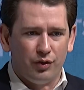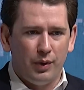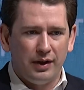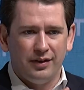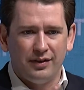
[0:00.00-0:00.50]

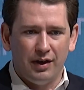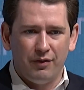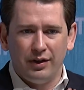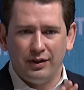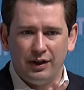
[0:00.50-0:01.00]

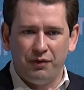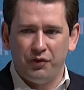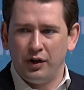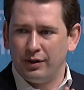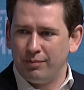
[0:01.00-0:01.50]
27
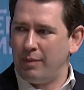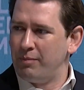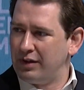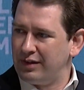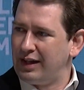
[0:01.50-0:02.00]
different
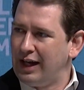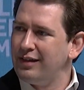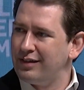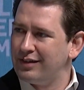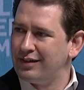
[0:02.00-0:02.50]
member
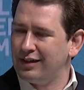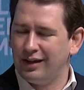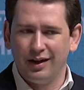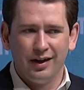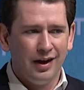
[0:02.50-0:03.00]
states
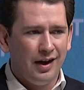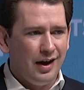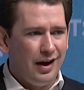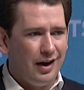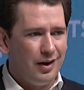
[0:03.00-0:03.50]
yeah,
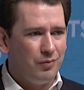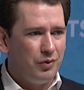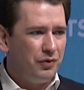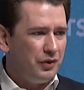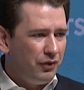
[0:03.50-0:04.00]
um,
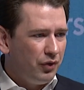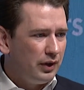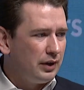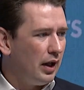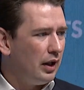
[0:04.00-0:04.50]
with
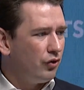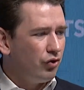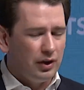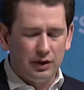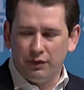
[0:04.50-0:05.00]
different
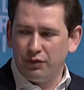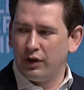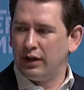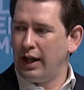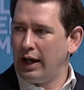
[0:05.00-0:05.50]
culture,
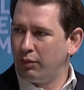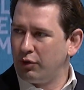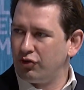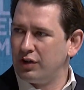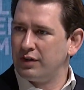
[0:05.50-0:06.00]
different
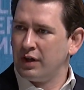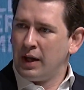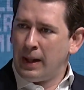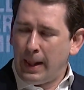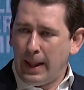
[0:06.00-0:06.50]
languages.
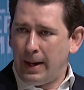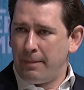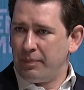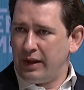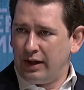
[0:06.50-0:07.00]

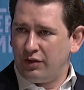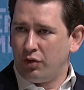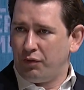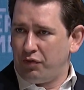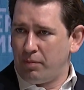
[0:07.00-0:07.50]
Um, and
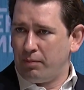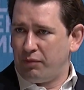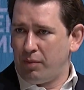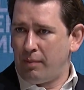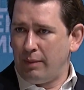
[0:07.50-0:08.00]
so from,
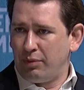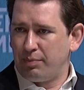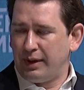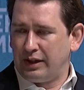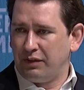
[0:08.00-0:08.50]
from my
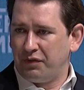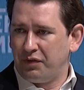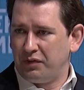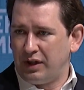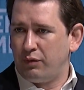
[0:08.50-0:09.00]

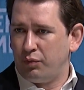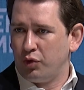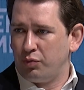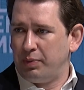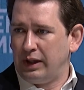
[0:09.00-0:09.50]
perspective, that
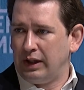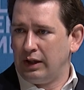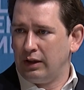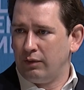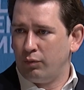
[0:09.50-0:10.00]
would
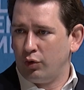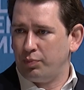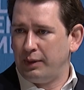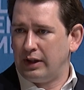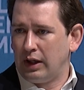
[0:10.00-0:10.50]
be,
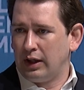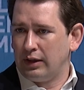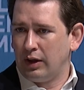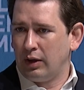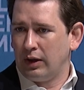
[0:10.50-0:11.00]
would be the,
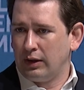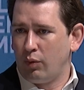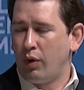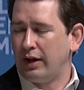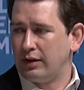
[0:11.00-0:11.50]
the,
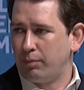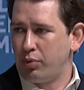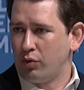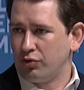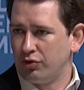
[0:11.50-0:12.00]
the right
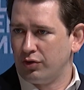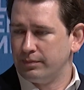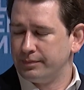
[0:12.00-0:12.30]
approach.